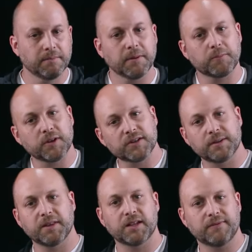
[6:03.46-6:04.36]
but bring
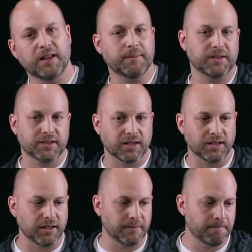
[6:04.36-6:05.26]
some of that development
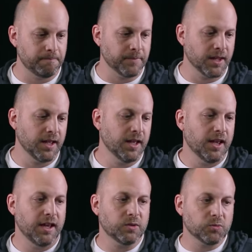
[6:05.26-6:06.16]
skill in.
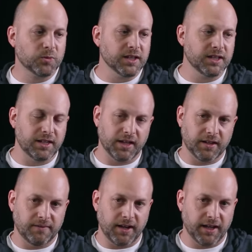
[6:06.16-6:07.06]
And to really take
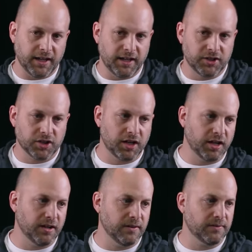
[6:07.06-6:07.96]
advantage
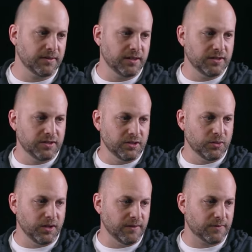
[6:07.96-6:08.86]
of these
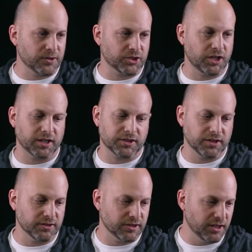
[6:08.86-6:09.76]
new
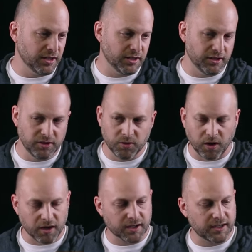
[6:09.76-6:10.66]
infrastructures, the new
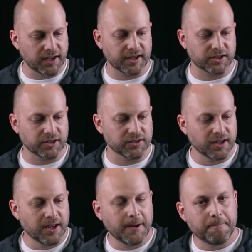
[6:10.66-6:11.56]
architectures,
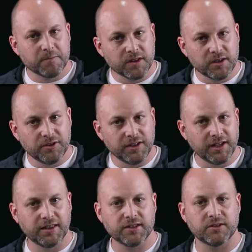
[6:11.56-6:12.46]
you
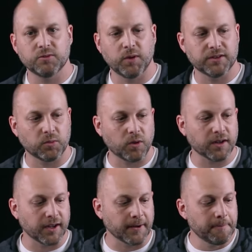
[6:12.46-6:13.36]
need these new ways of
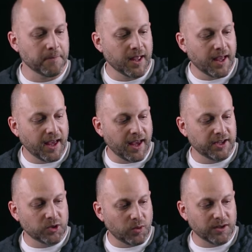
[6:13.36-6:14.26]
working.
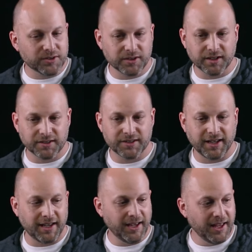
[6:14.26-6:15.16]
And you also are going to
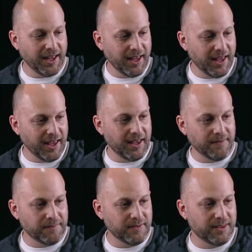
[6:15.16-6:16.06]
say,
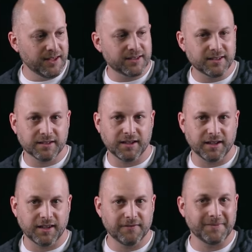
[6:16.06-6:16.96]
if this is going
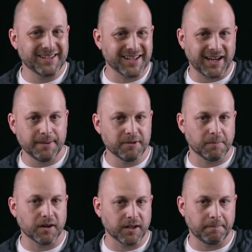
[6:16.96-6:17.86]
to give me time to
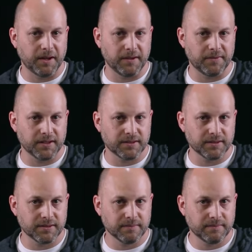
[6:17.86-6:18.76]
market benefits,